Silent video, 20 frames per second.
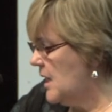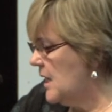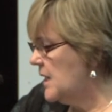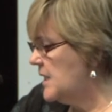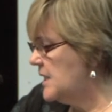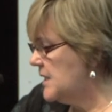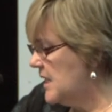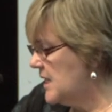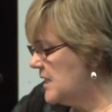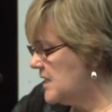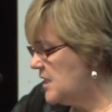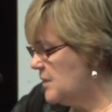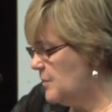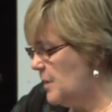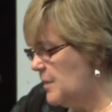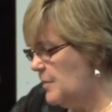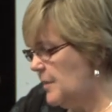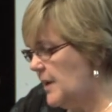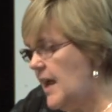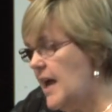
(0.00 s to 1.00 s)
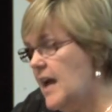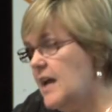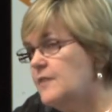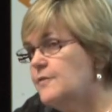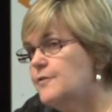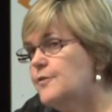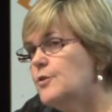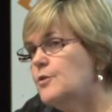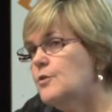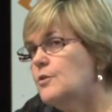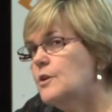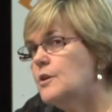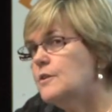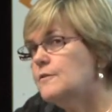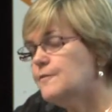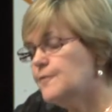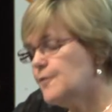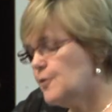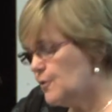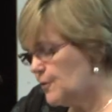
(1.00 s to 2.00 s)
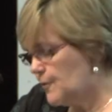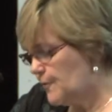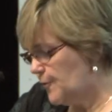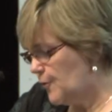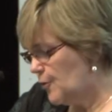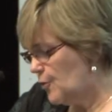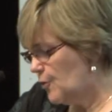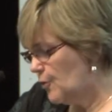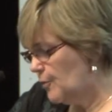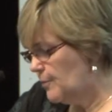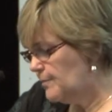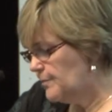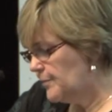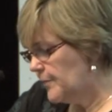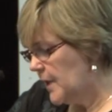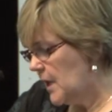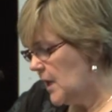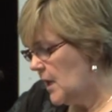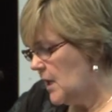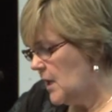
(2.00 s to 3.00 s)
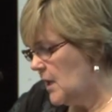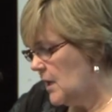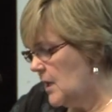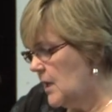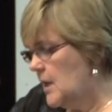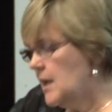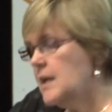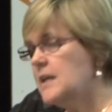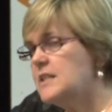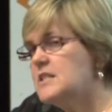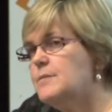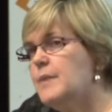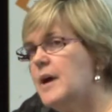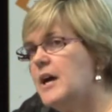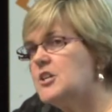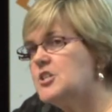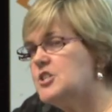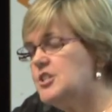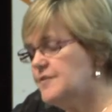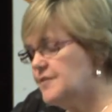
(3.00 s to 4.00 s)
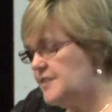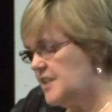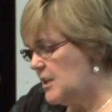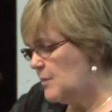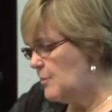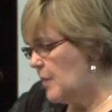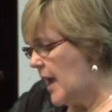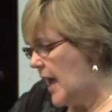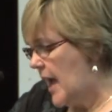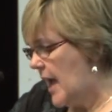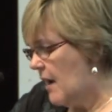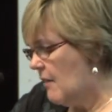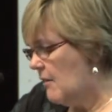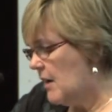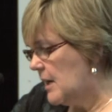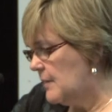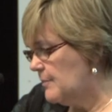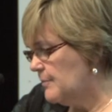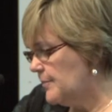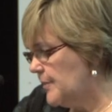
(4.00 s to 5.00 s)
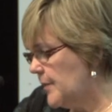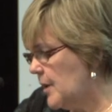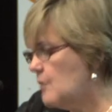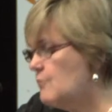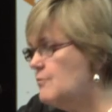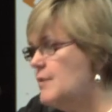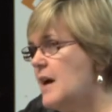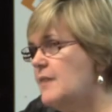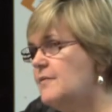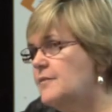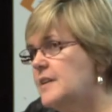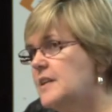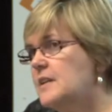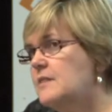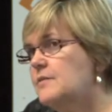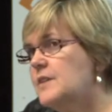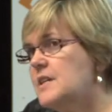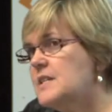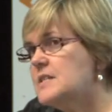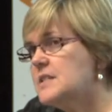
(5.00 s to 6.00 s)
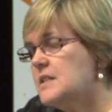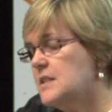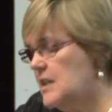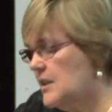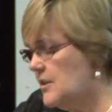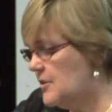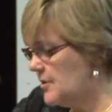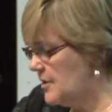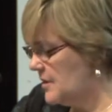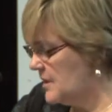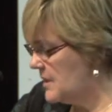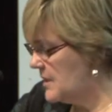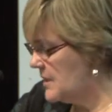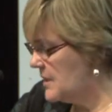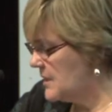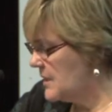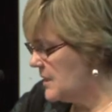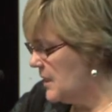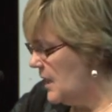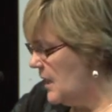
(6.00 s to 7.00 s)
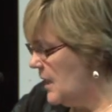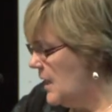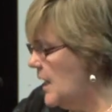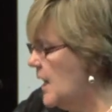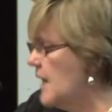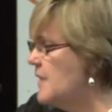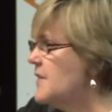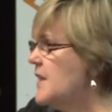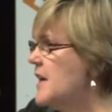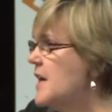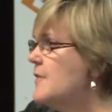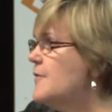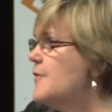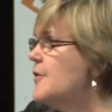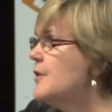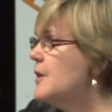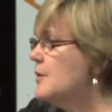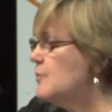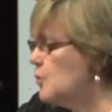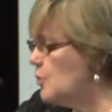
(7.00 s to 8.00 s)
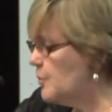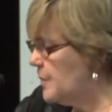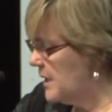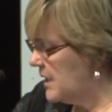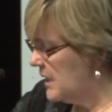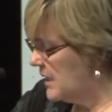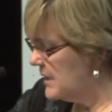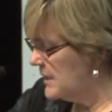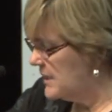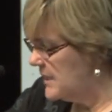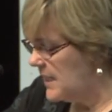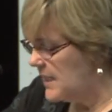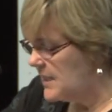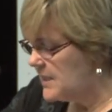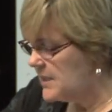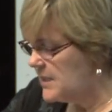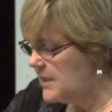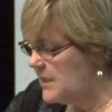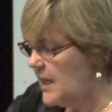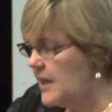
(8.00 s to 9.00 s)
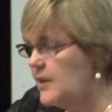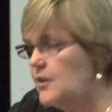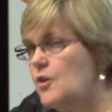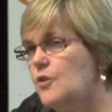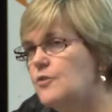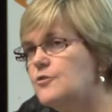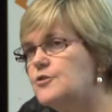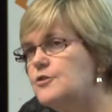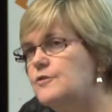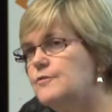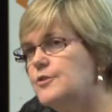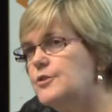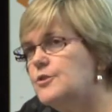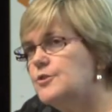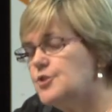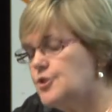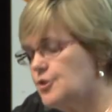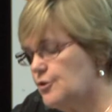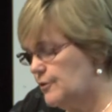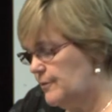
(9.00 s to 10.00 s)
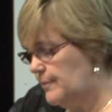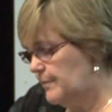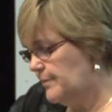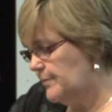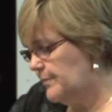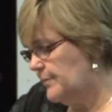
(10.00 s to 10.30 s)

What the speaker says: It needs to be planned for and fought for. It's about shifting power, ruffling vested interests, and therefore it will be contested and controversial.